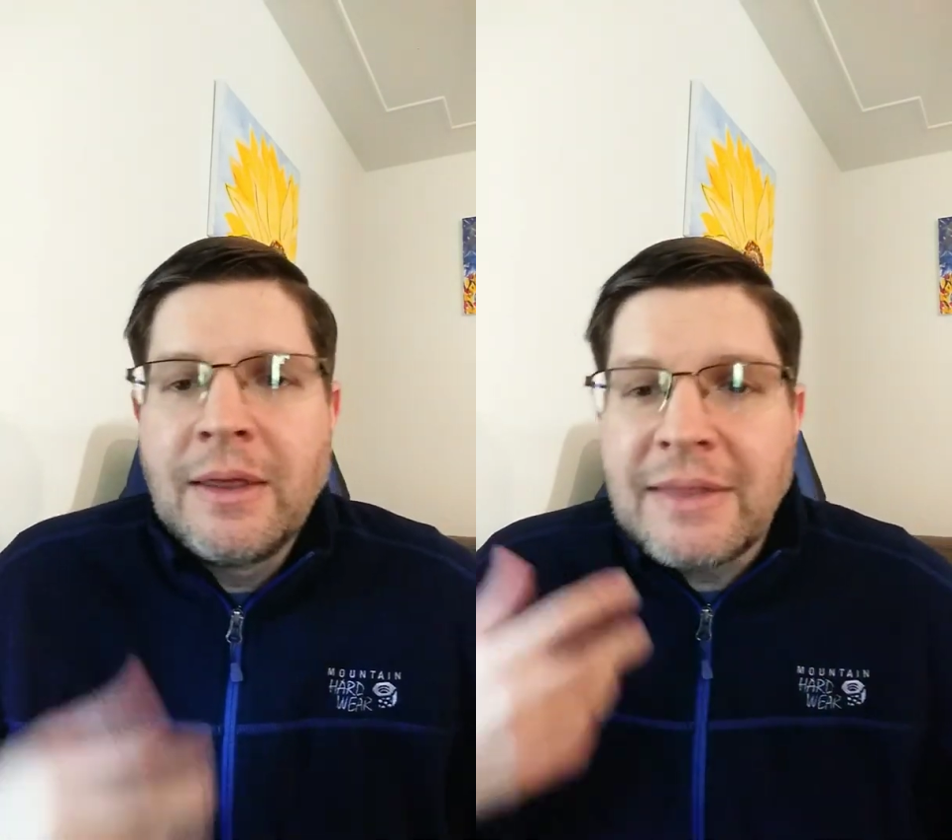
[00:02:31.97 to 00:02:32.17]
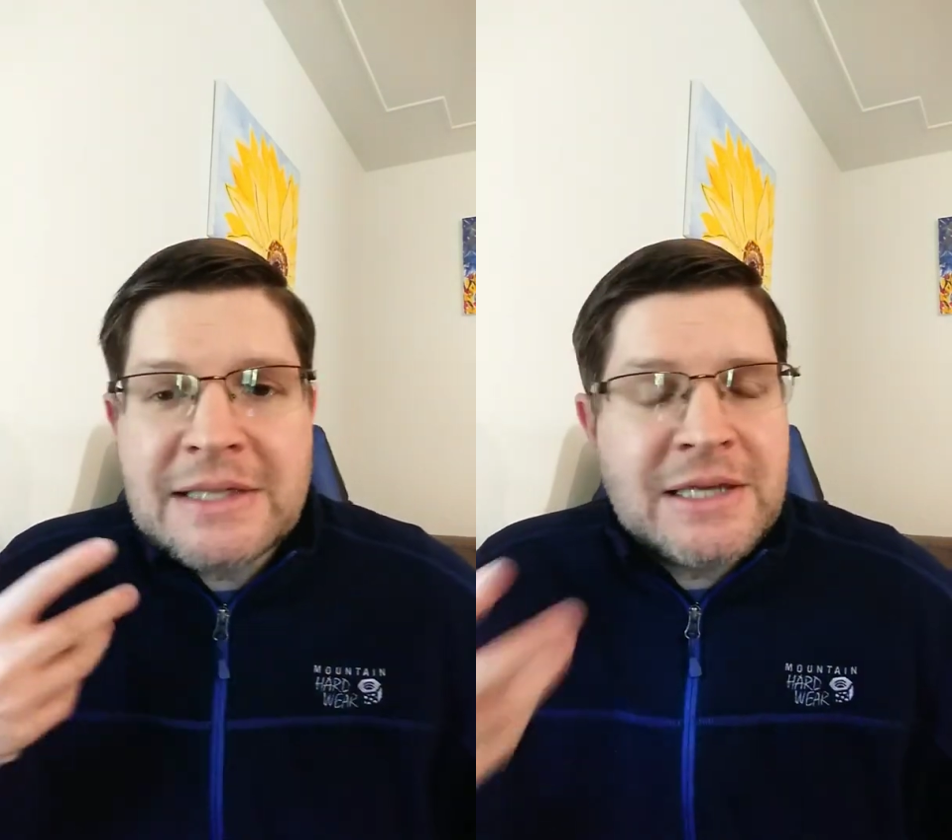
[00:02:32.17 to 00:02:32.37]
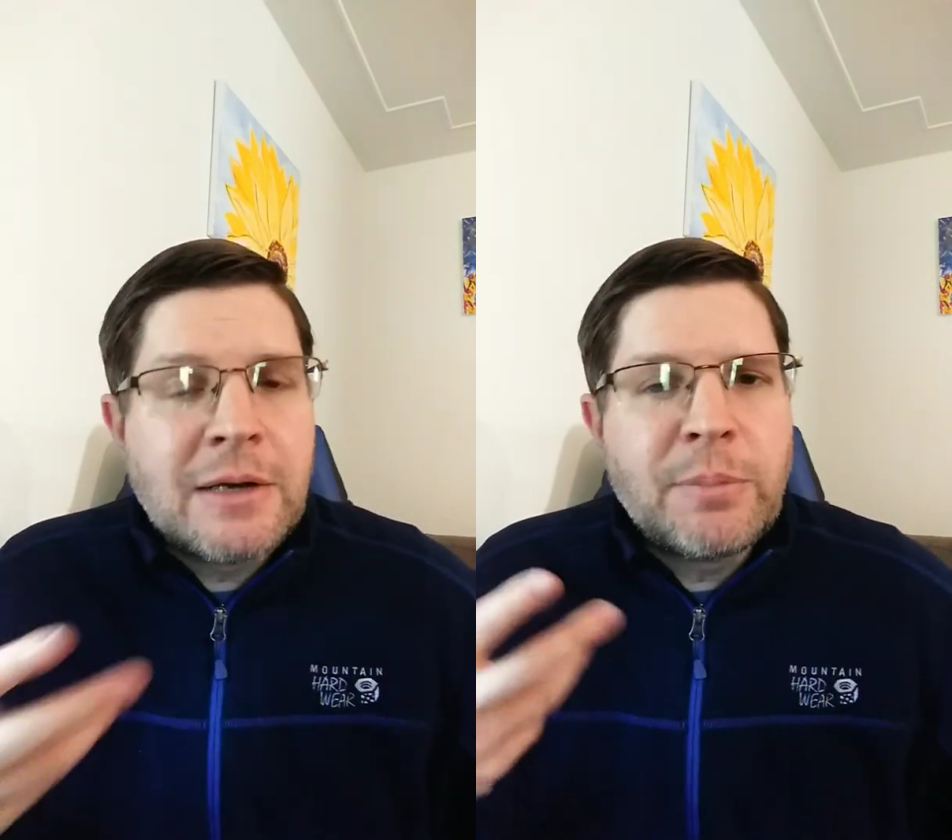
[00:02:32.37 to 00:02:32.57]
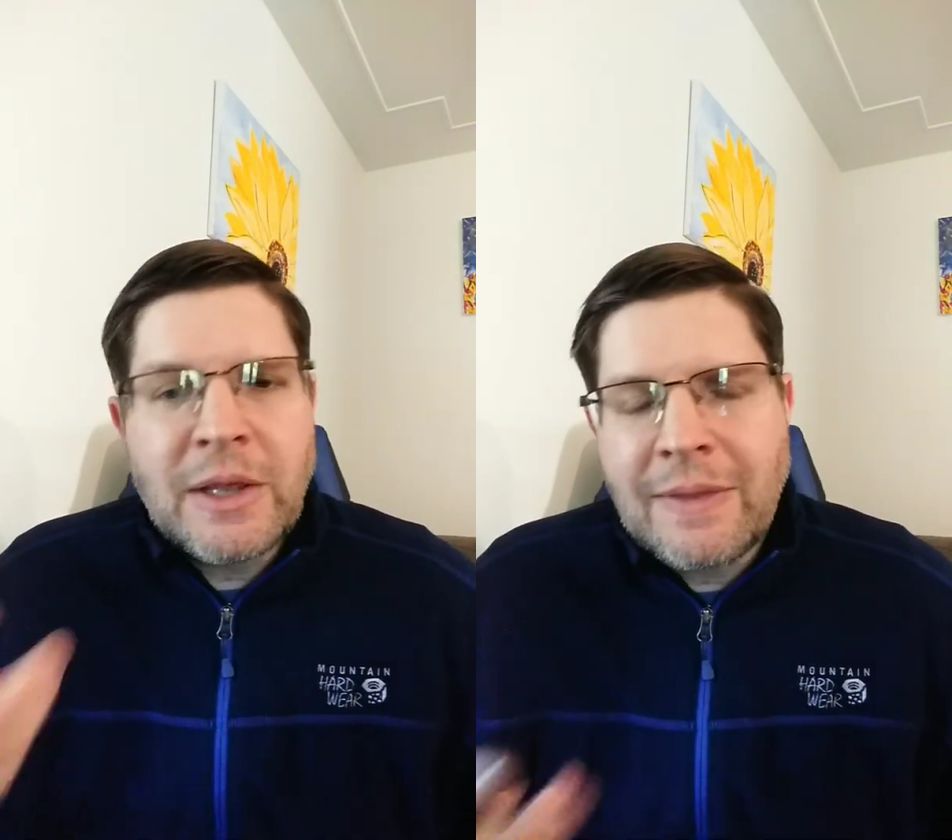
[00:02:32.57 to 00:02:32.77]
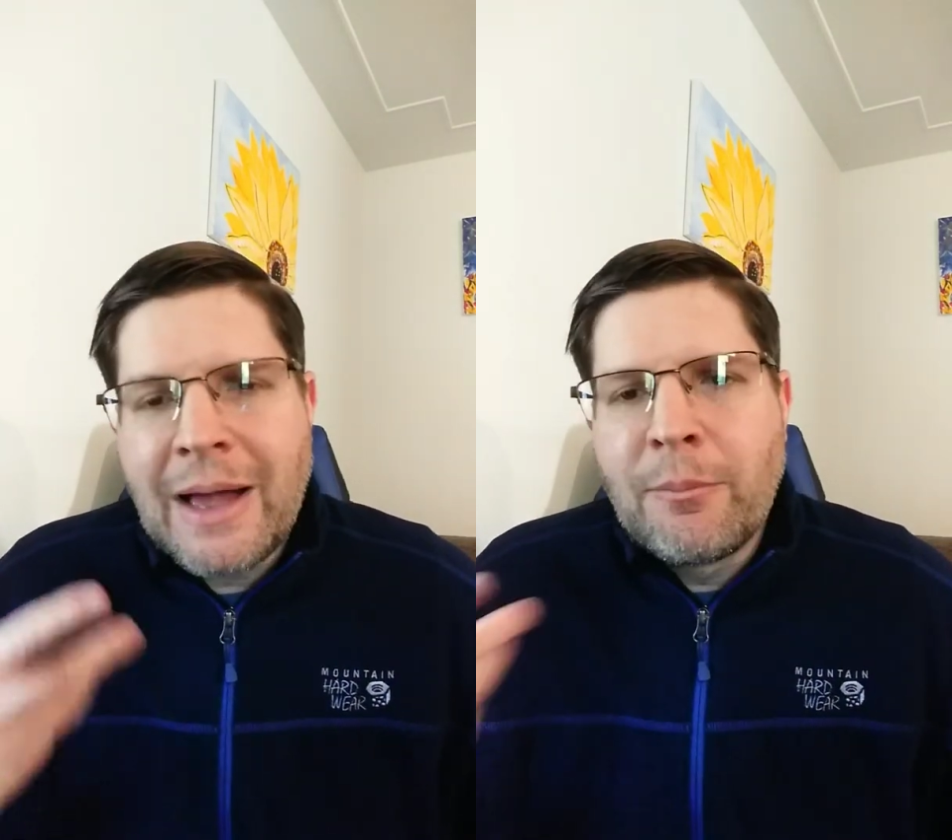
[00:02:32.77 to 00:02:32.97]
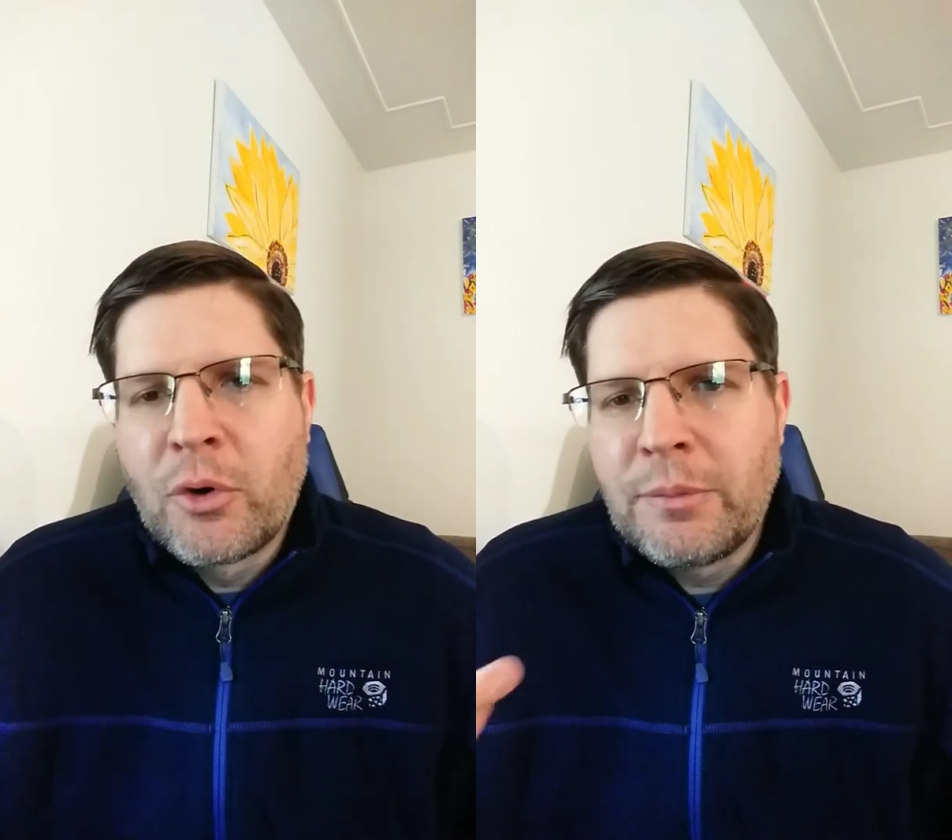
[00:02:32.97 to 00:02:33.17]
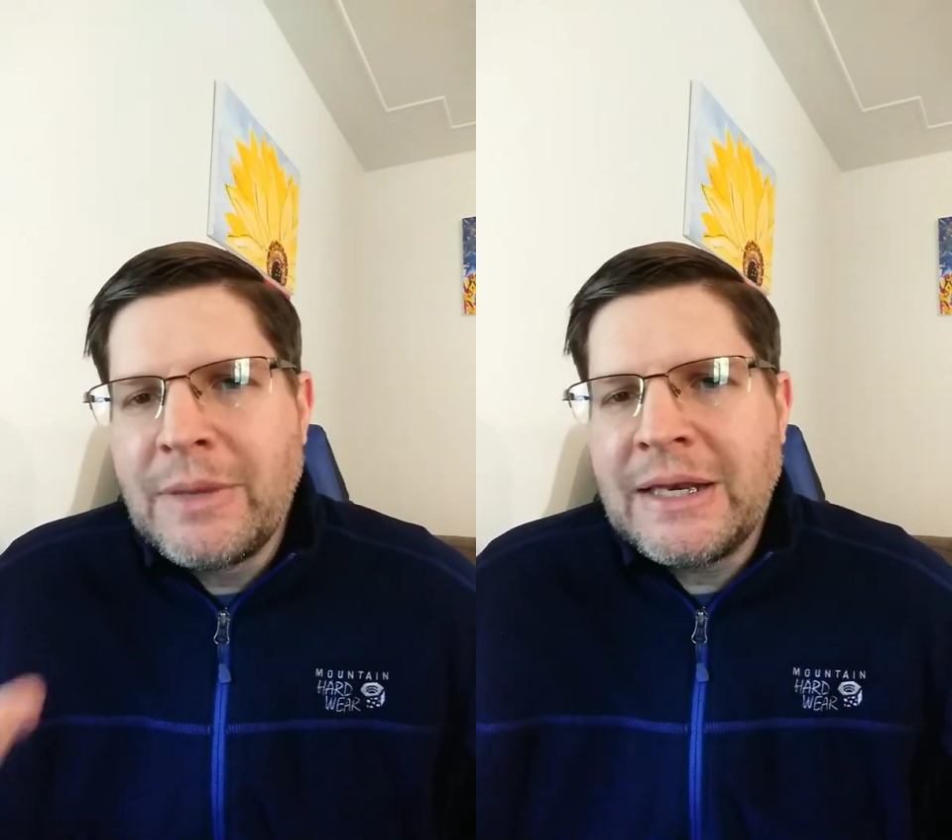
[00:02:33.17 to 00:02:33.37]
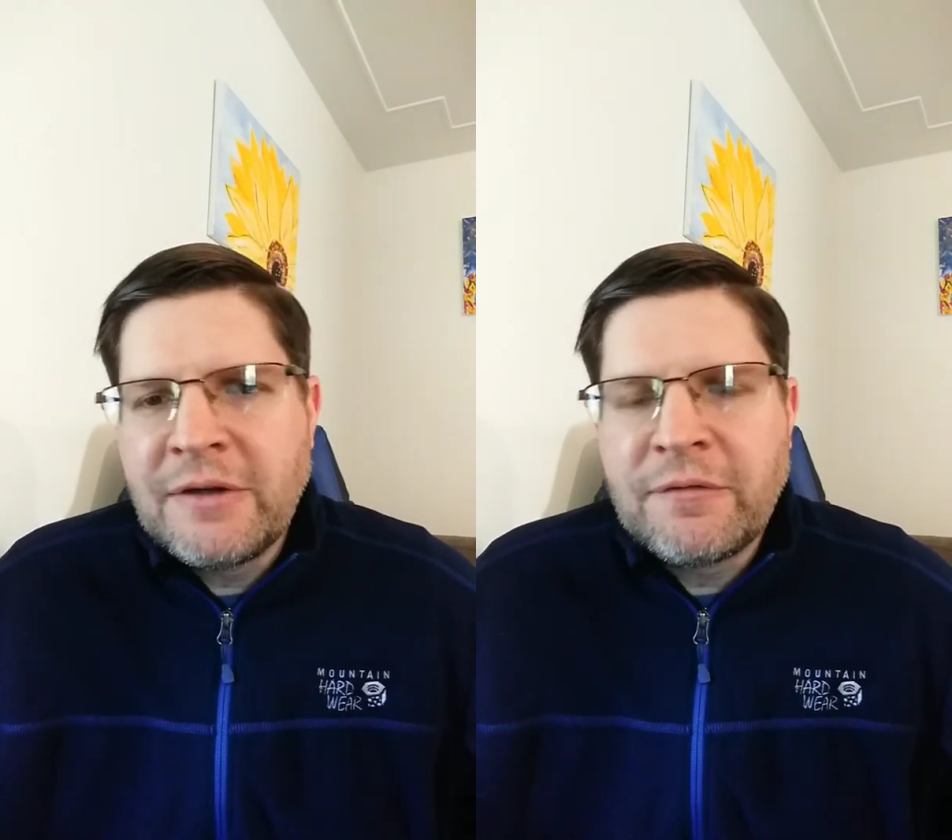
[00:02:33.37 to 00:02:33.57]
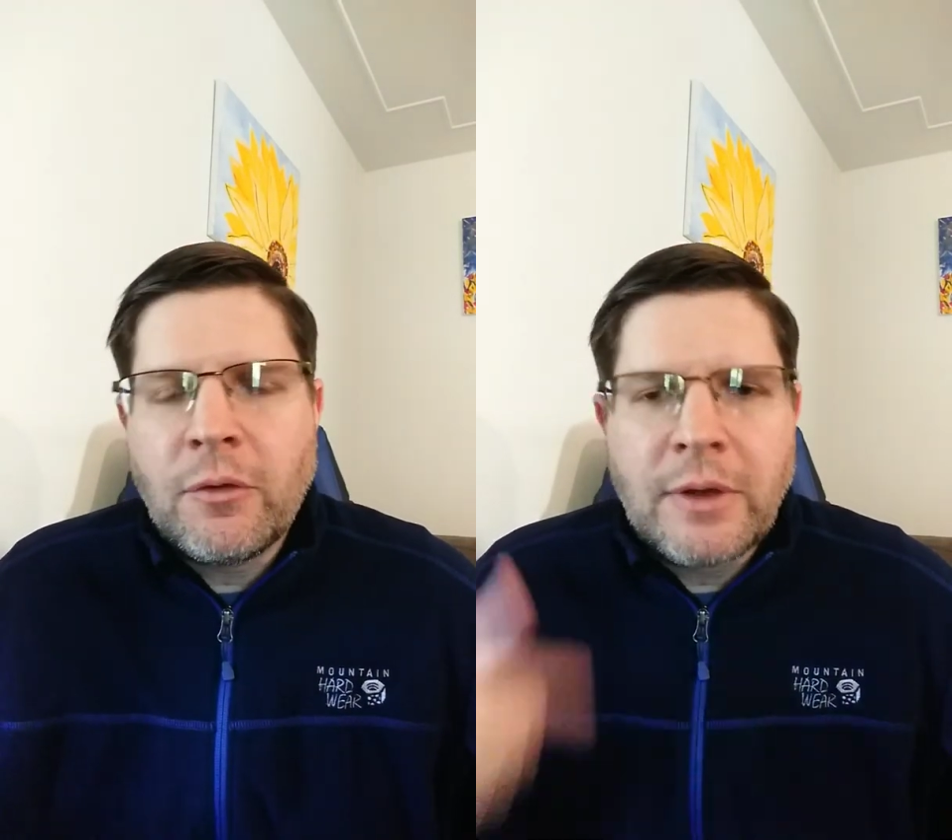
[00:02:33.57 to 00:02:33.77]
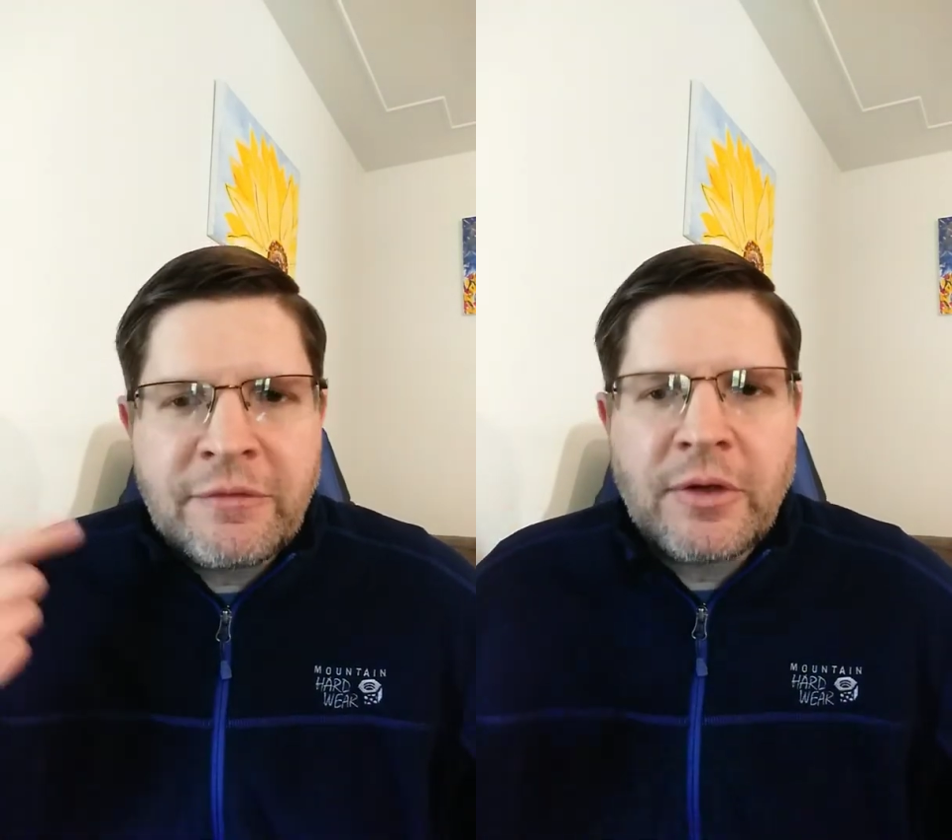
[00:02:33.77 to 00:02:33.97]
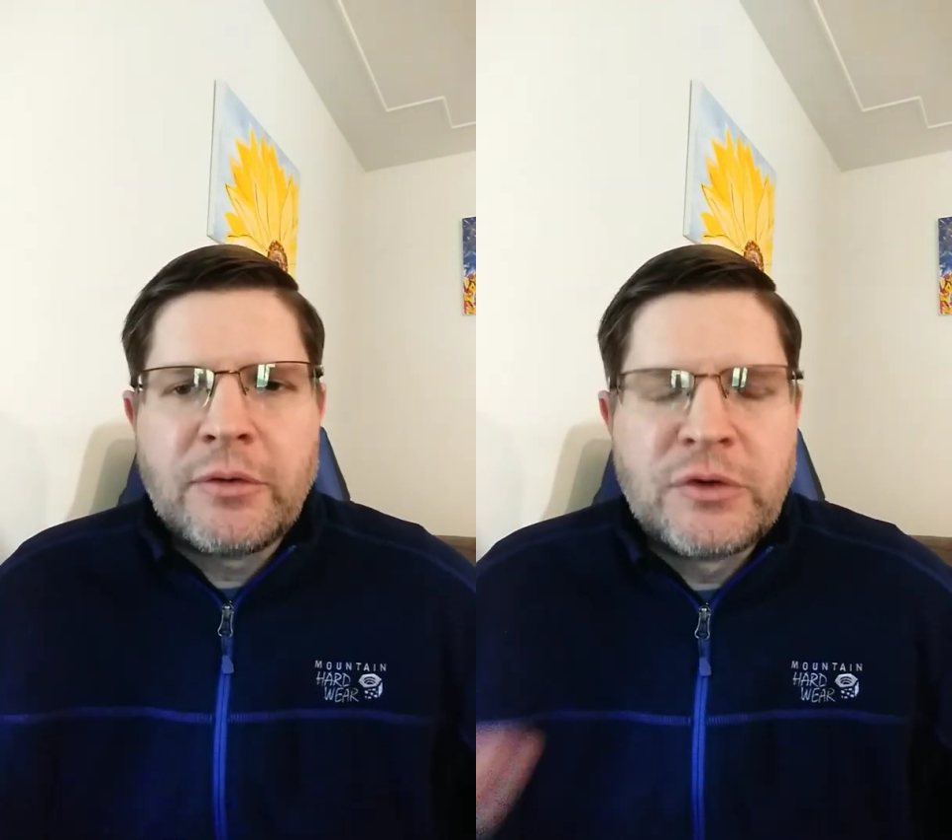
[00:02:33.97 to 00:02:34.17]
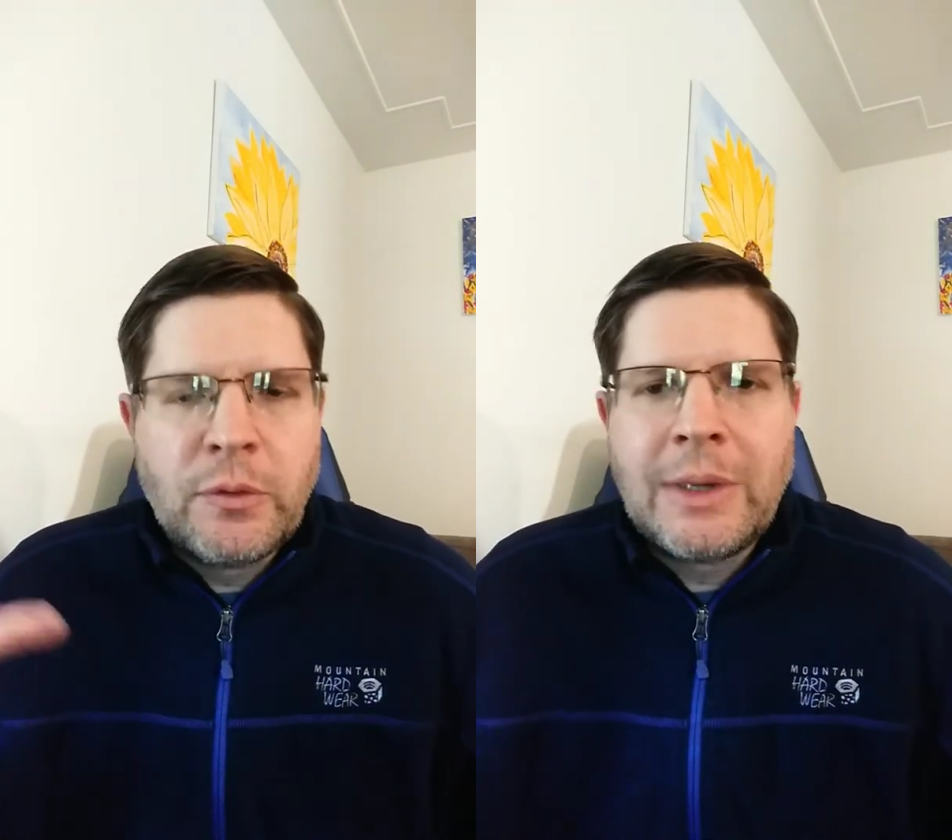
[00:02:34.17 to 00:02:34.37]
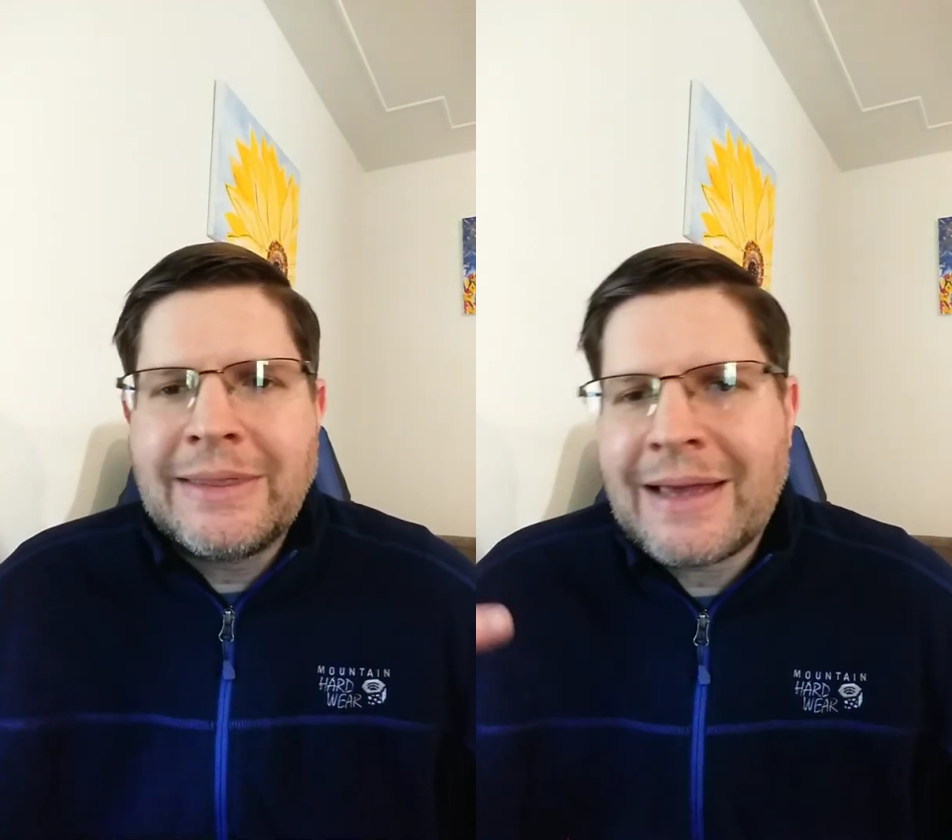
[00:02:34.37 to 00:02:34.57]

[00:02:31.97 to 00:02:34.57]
that's going to be a lot more meaningful if they're doing